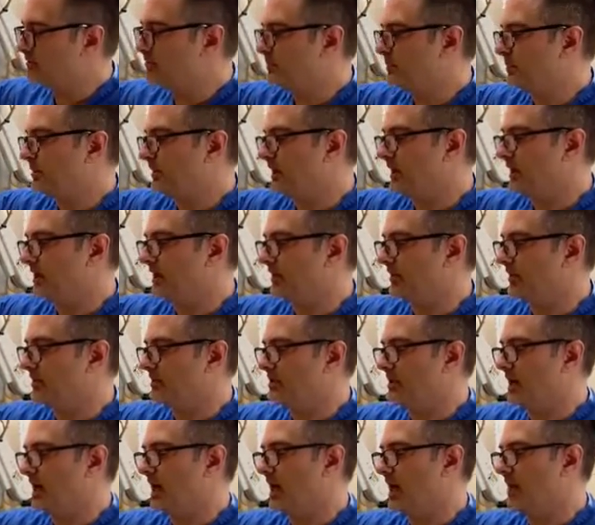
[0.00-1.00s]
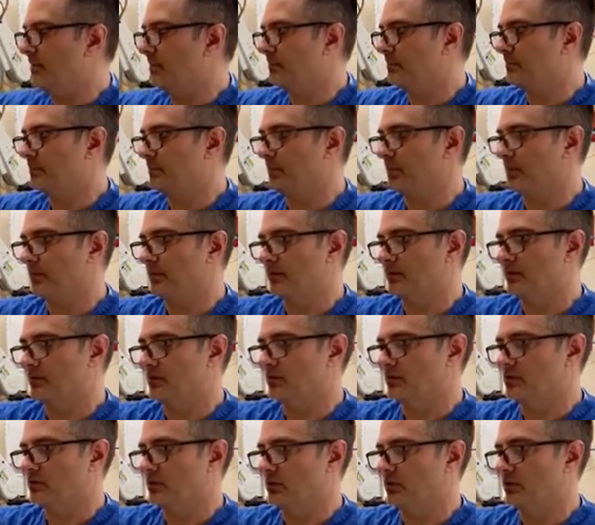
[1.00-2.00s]
plug on the top,
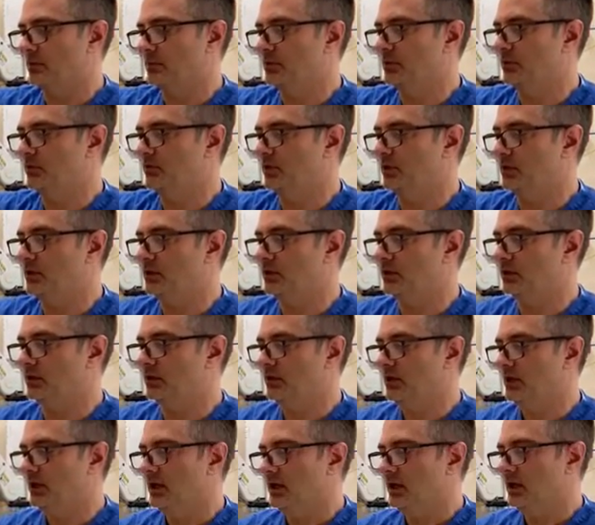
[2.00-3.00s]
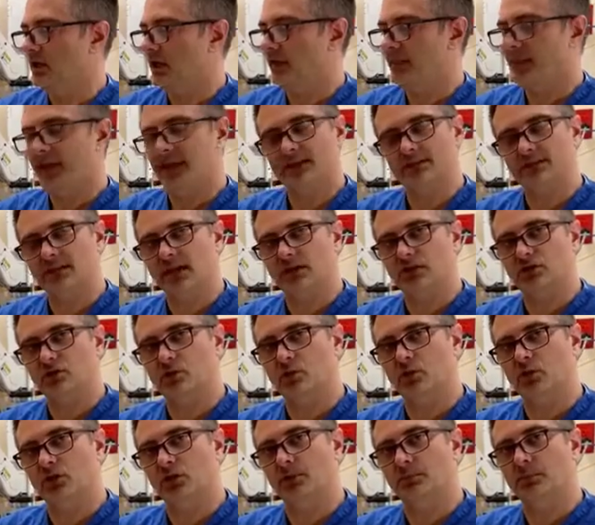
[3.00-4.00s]
which I'll remove here, and that is actually
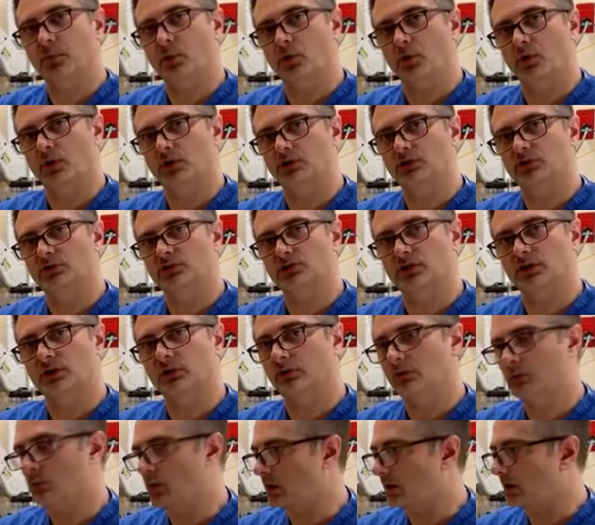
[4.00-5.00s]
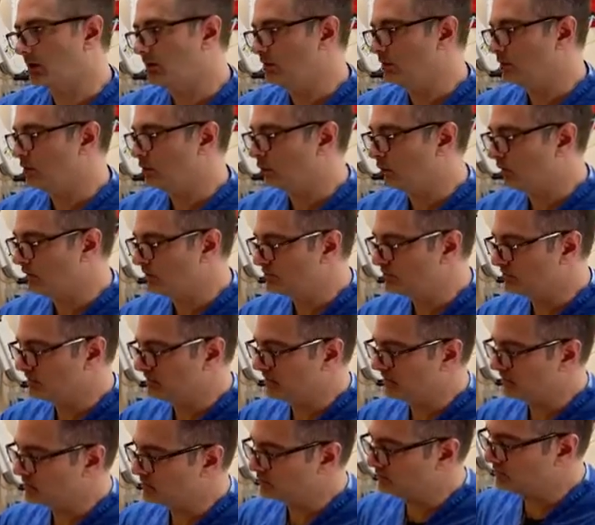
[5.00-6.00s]
where you're going to pour in your sterile water. Once
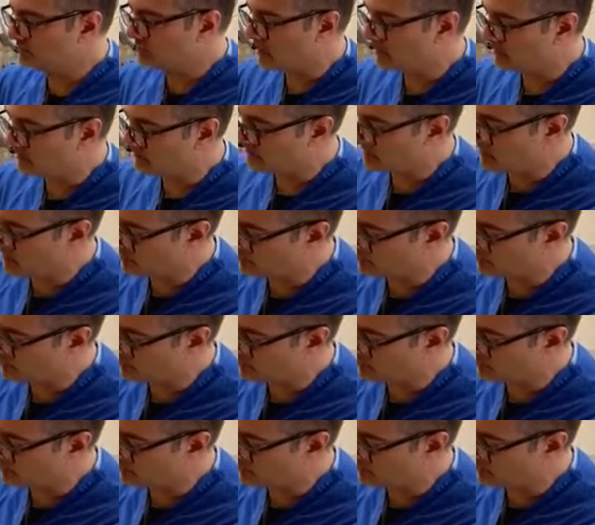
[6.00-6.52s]
again, as we talked about,